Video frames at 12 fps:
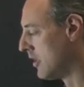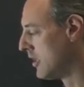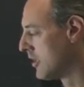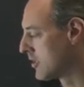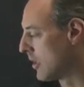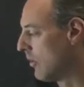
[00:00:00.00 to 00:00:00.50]

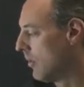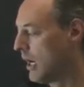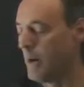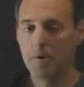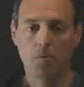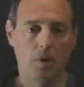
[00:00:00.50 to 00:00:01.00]
So
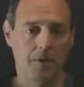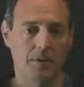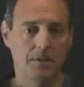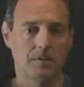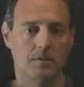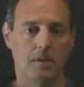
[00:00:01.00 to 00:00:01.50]
I'm going to run
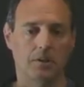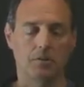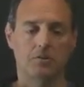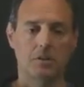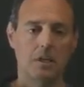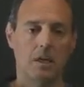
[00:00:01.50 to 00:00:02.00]
this, and you'll
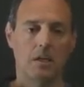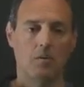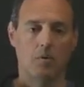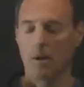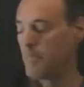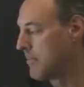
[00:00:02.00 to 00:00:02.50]
see
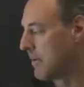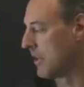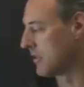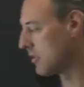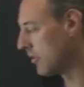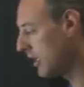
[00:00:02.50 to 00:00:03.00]
what I mean by
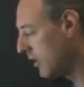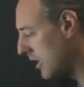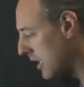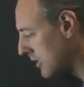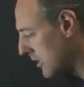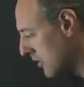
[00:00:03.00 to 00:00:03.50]
this. So here it
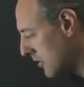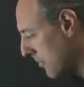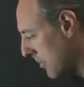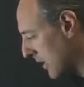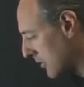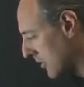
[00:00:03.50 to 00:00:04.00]
is. Here's the
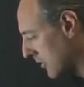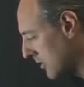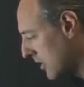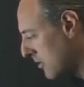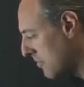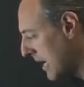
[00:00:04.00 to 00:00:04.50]
picture. This
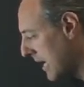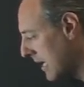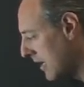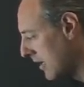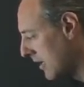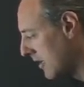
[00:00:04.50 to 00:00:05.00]
is
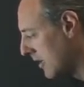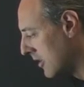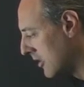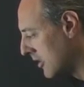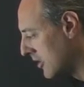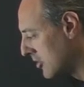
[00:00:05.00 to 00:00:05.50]
my
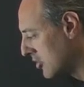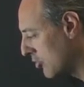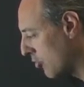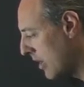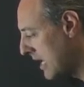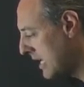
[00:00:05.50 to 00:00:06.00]

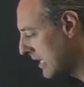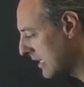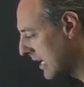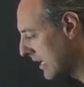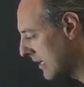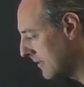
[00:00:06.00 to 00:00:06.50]
training
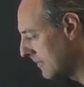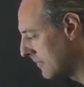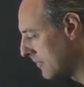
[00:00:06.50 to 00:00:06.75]
data.